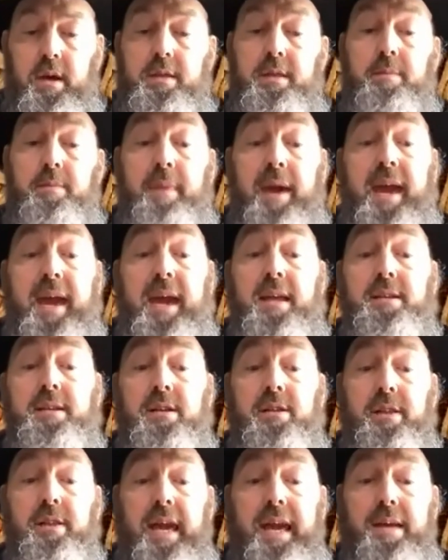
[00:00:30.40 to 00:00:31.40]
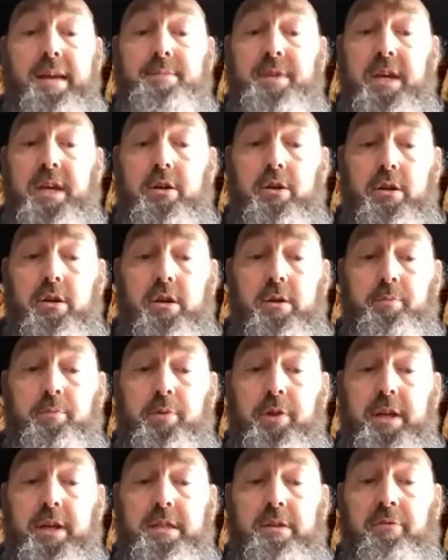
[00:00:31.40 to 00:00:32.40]
The man claimed he could
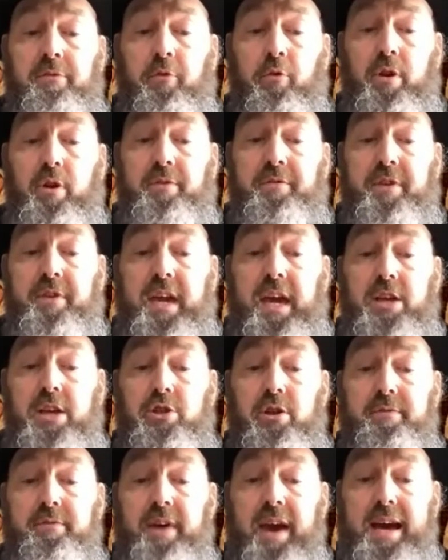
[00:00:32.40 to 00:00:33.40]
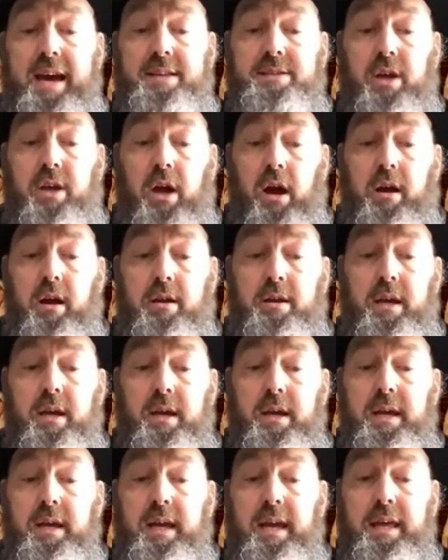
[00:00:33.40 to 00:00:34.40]
complete the fortification of Asgard
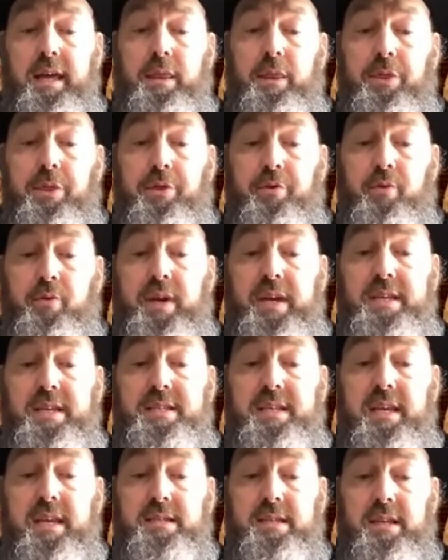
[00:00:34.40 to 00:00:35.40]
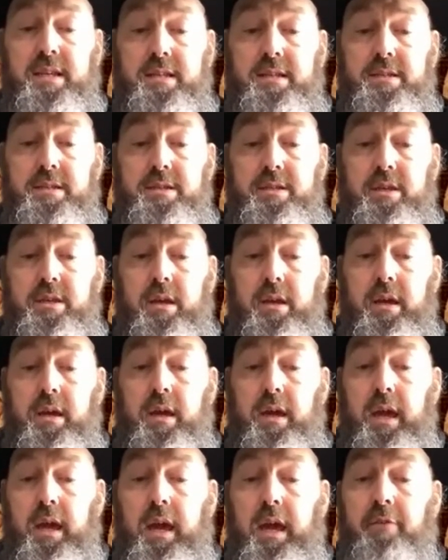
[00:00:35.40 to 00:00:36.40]
in three seasons,
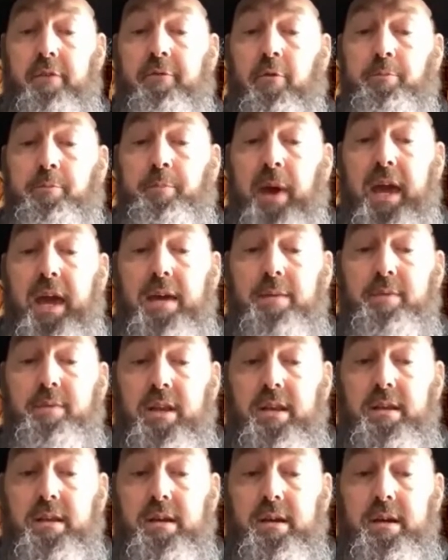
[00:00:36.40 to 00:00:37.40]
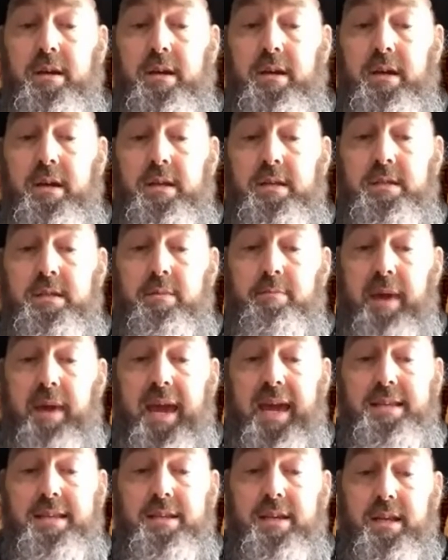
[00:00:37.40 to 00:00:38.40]
and for payment,
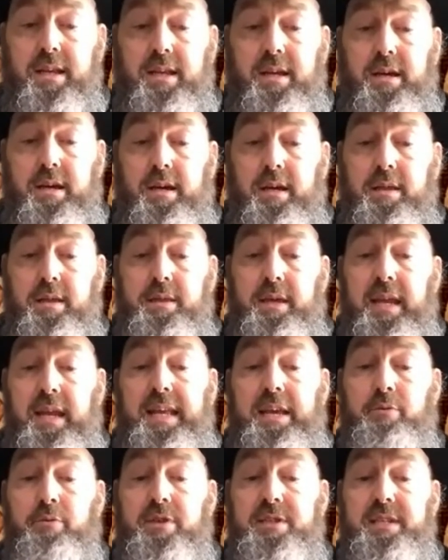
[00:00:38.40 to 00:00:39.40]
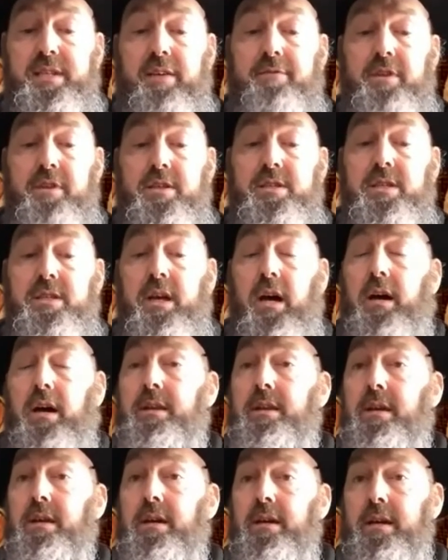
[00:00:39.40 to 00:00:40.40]
demanded that he receive the
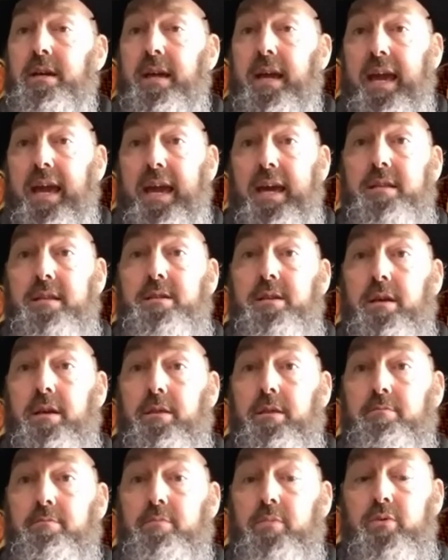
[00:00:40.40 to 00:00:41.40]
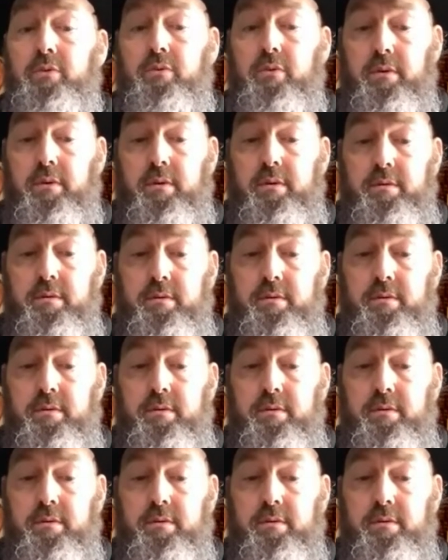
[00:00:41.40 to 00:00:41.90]
sun and the moon.